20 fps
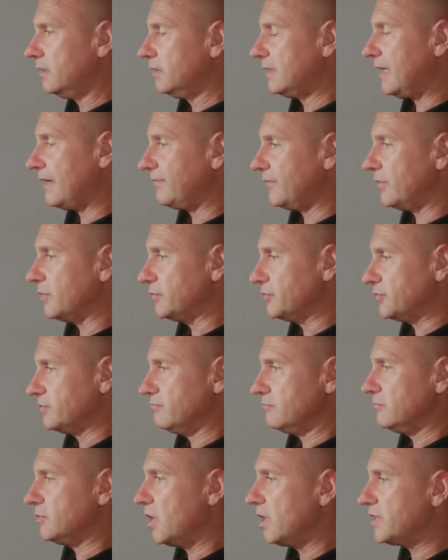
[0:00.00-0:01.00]
That feels
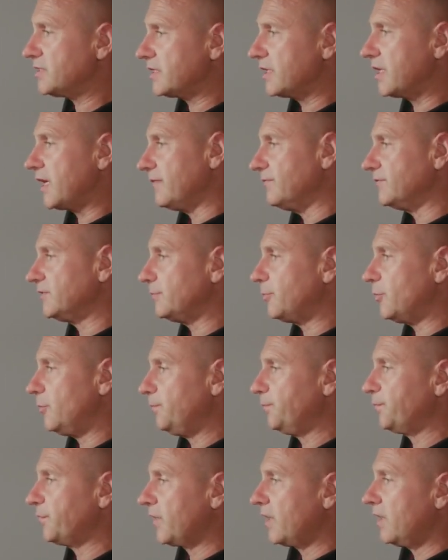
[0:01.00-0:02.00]
nice and comfortable.
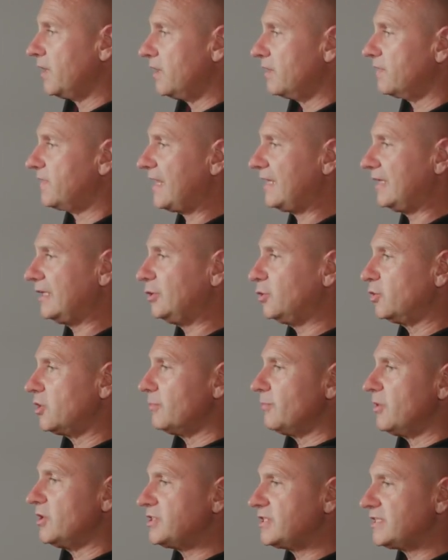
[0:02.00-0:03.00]
Then I'd look
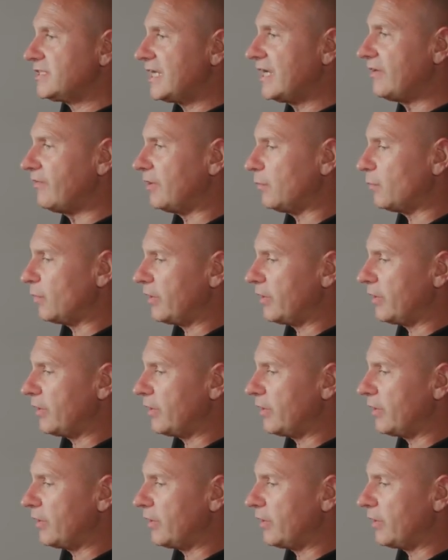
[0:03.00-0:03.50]
at my steering